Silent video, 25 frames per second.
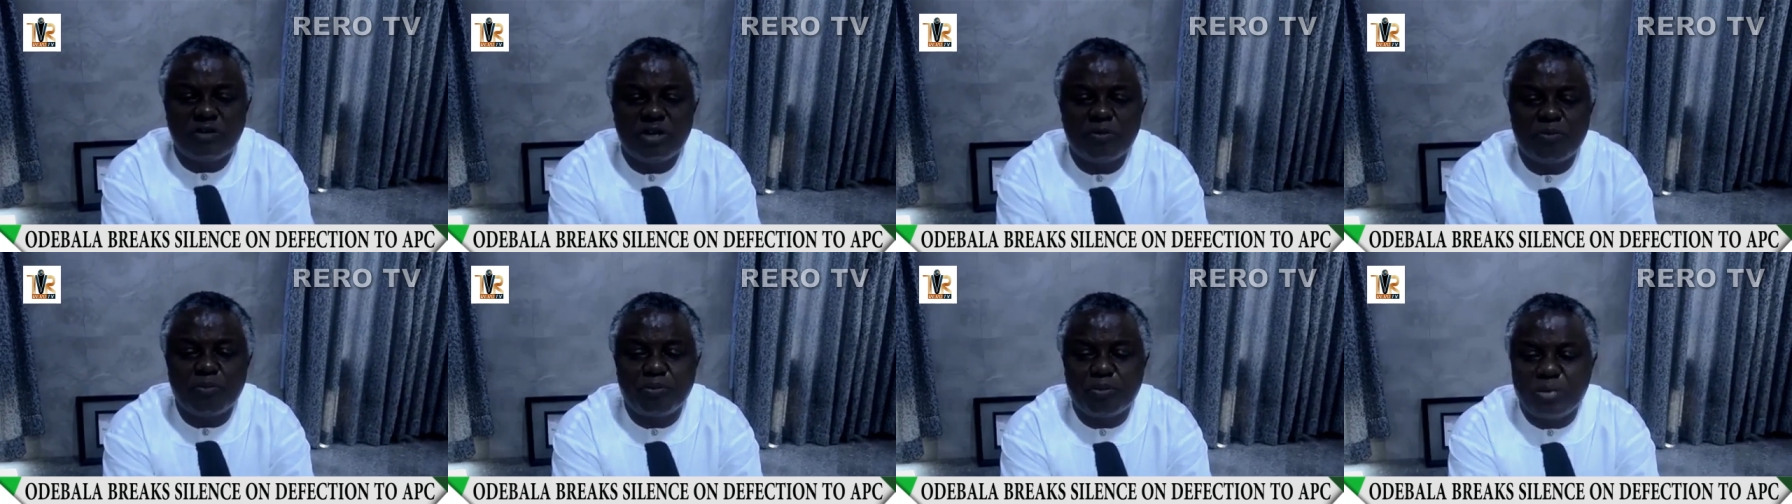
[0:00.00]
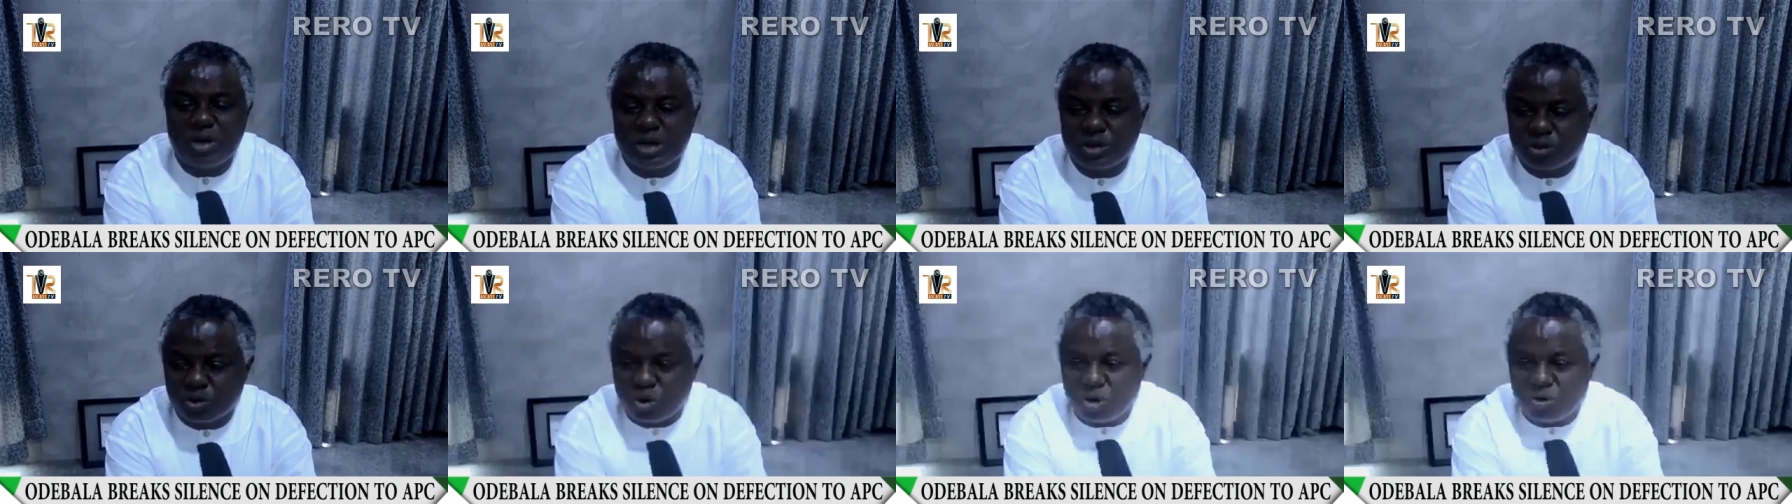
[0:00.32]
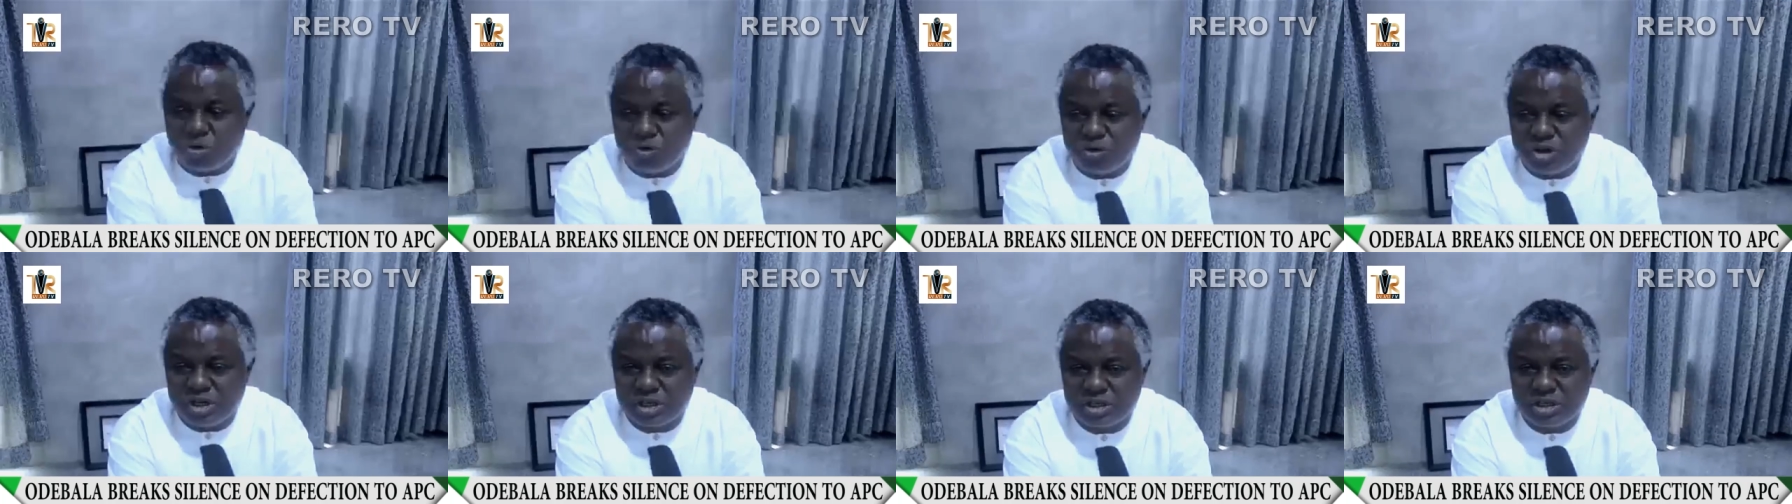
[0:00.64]
give a press
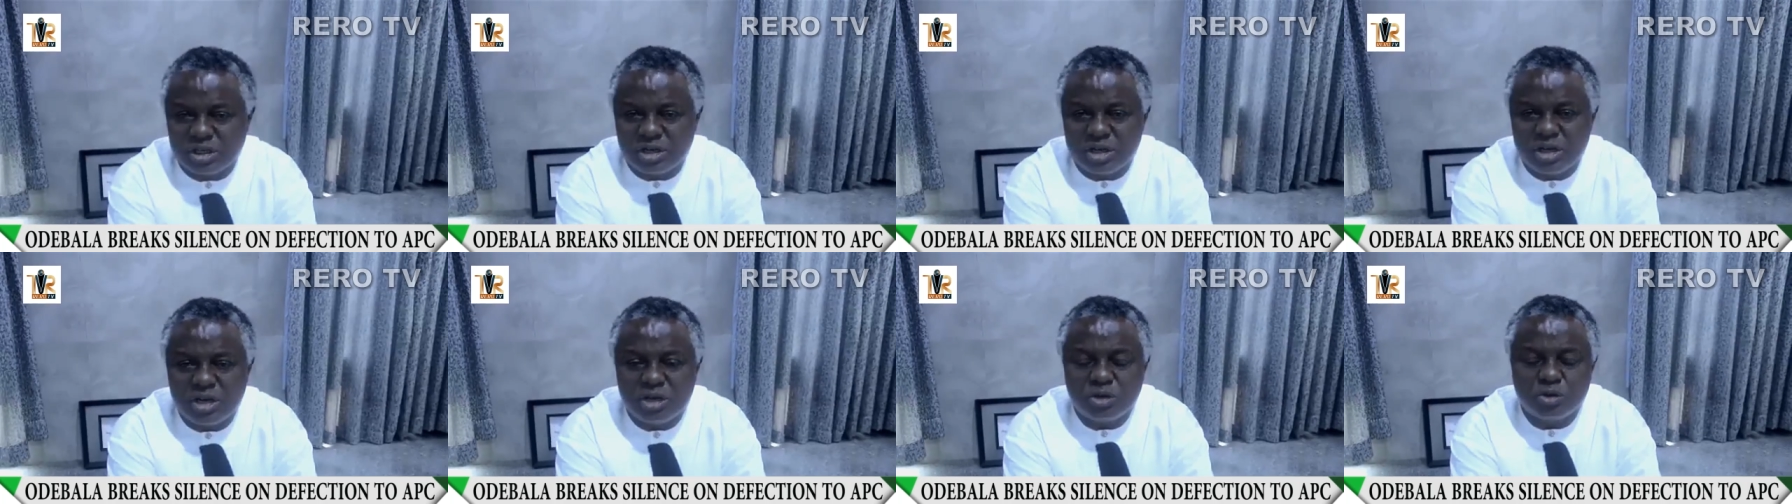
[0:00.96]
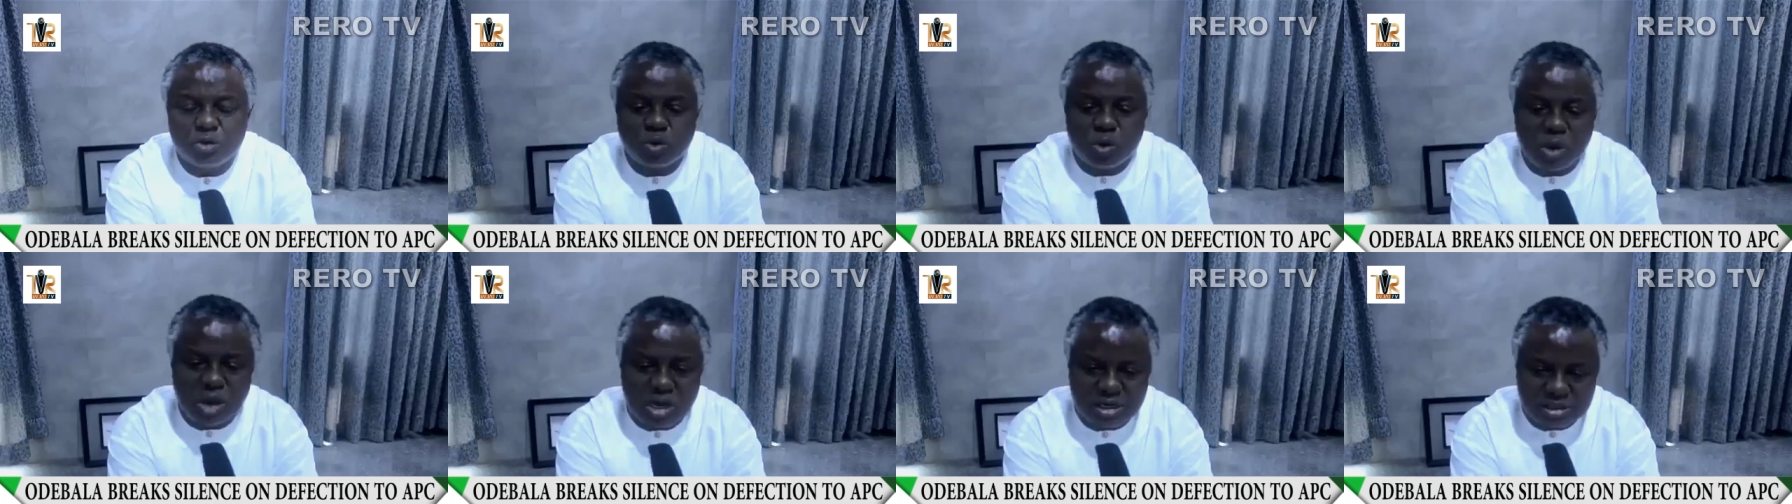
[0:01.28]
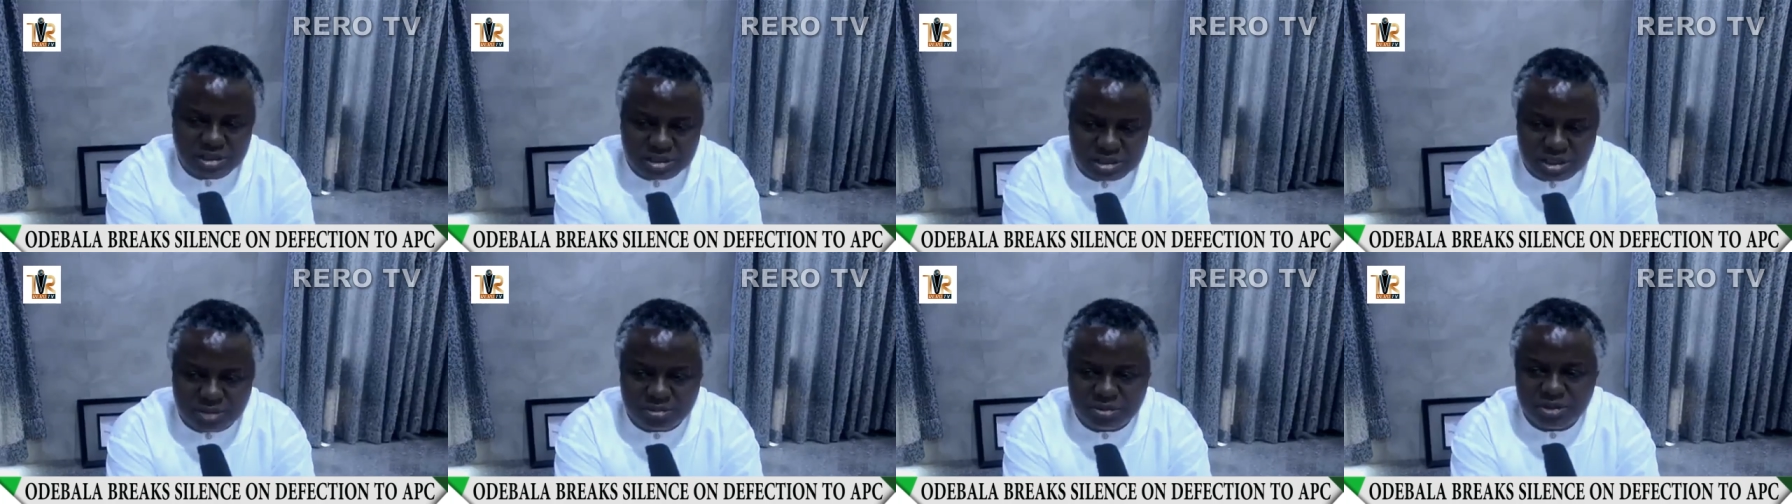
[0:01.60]
conference to
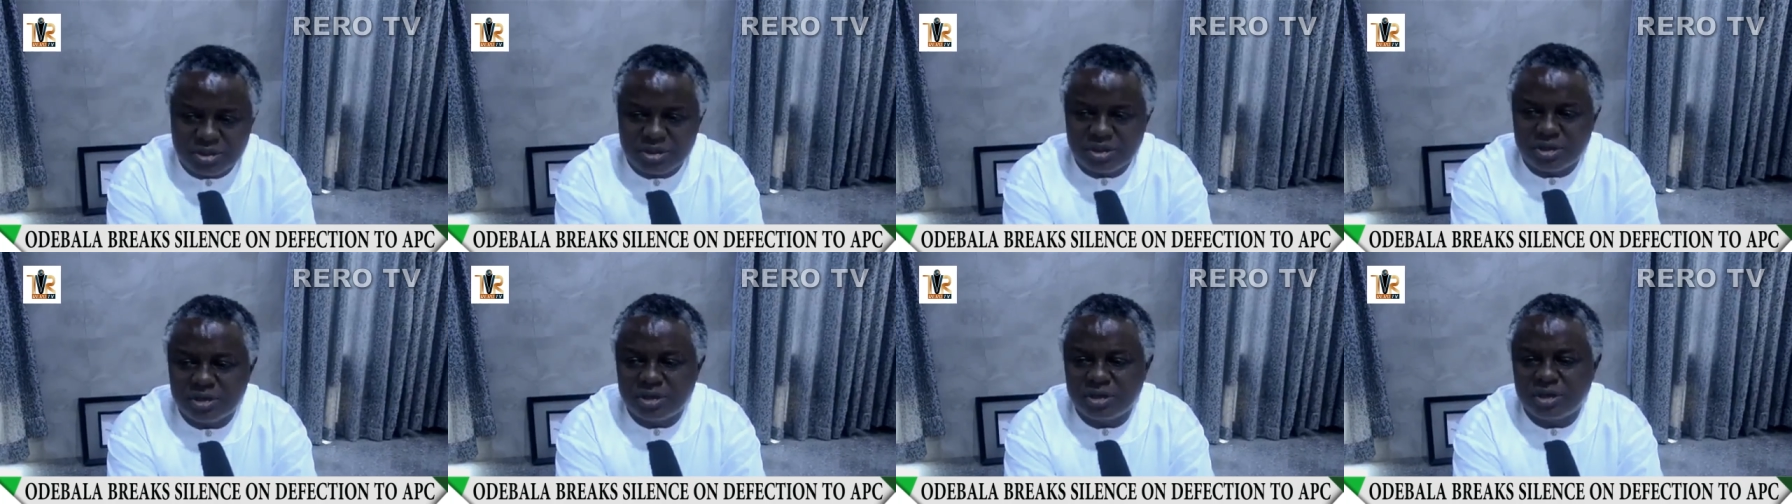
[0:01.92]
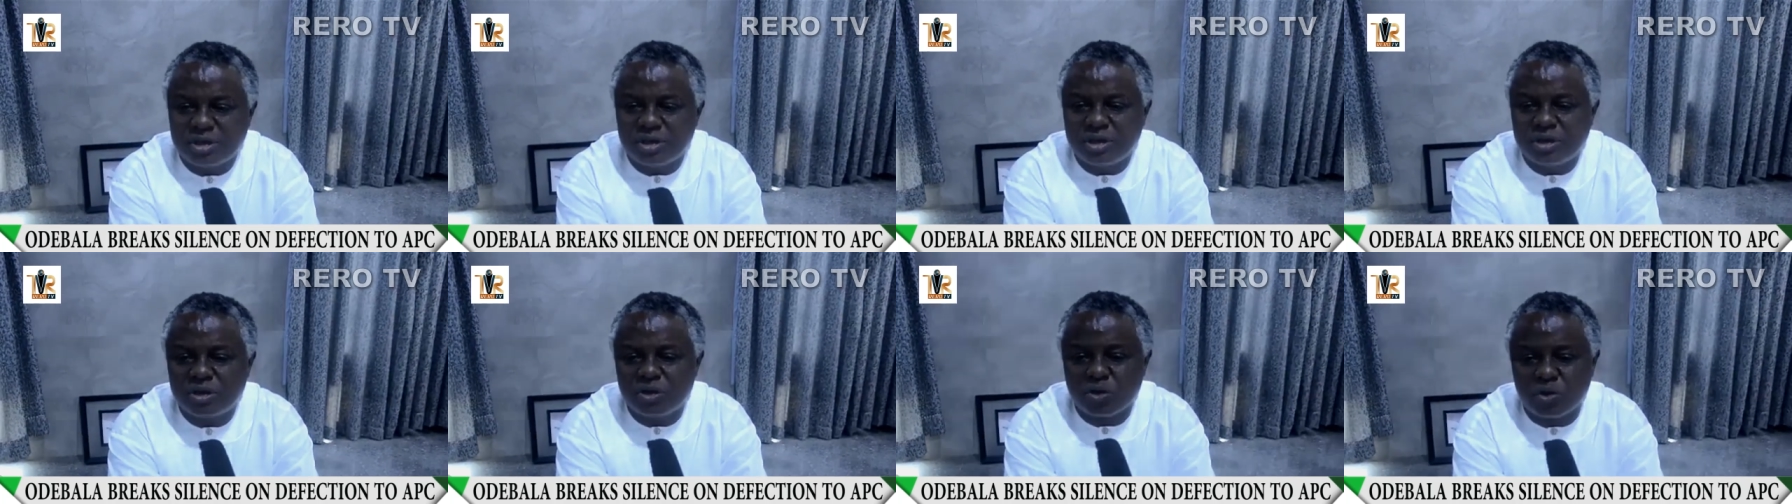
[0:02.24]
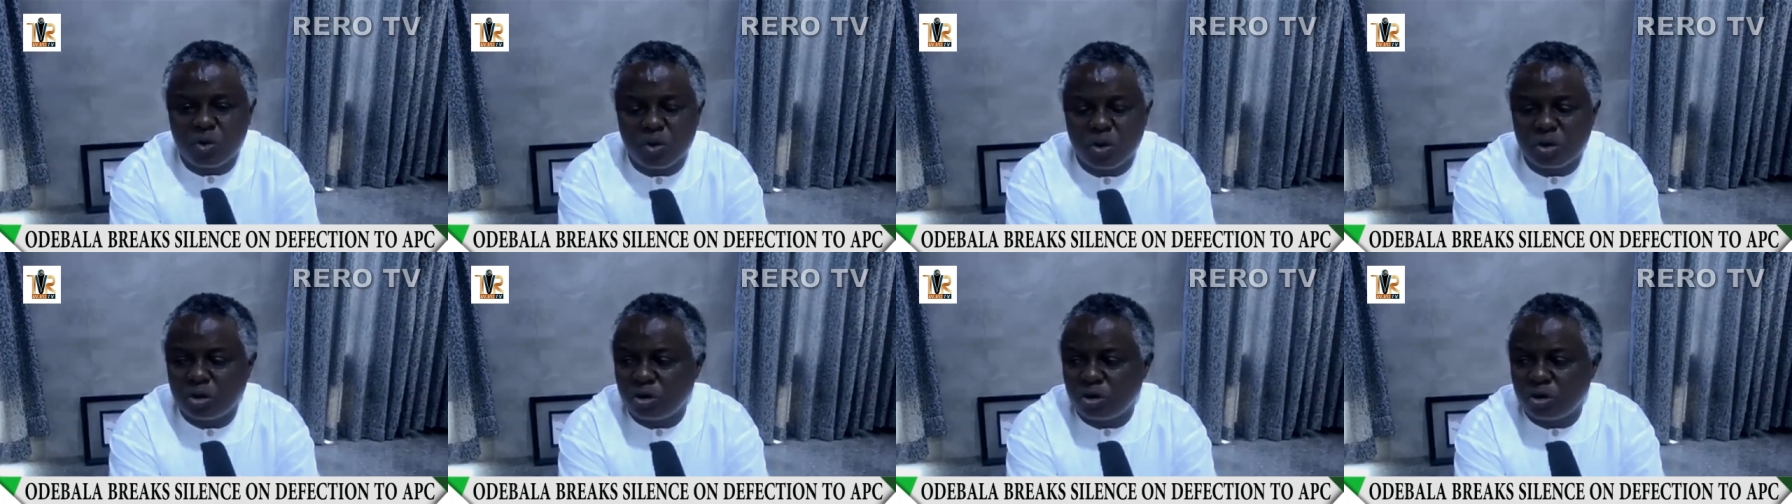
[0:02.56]
accept your,